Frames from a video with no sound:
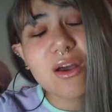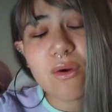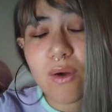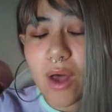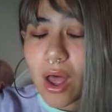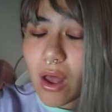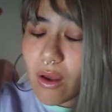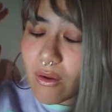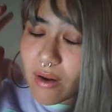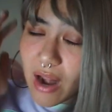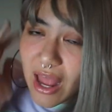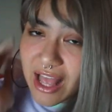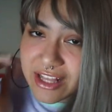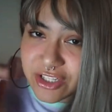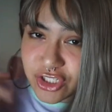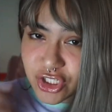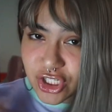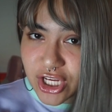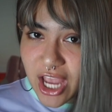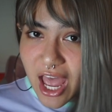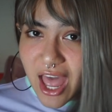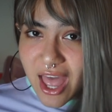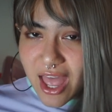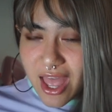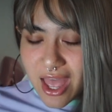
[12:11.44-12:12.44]
won't
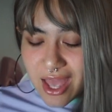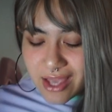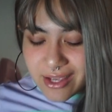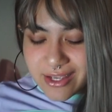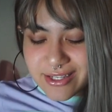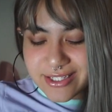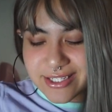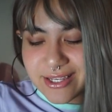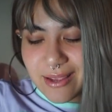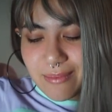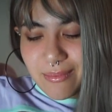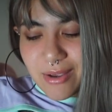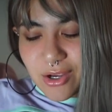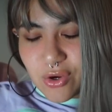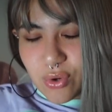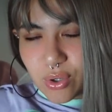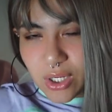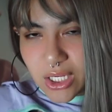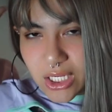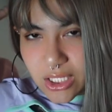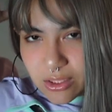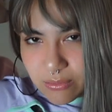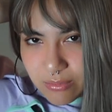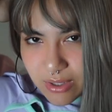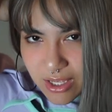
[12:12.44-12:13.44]
let ya. Cause I'm a
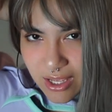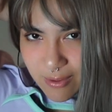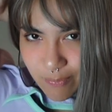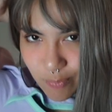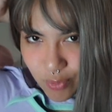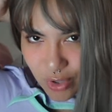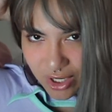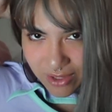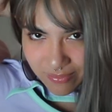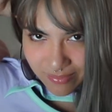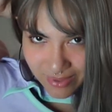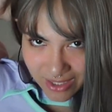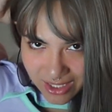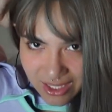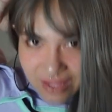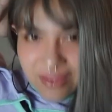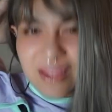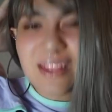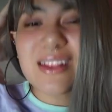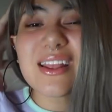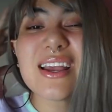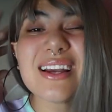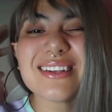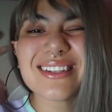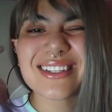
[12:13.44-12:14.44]
queen, you bring me
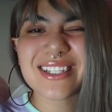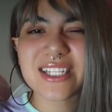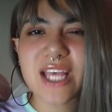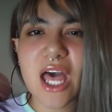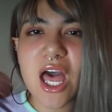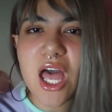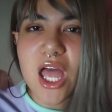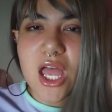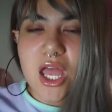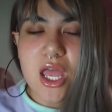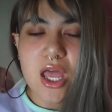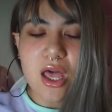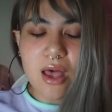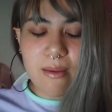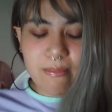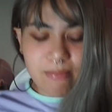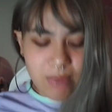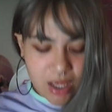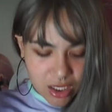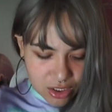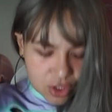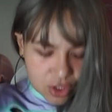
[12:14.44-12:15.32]
the nectar. I'm a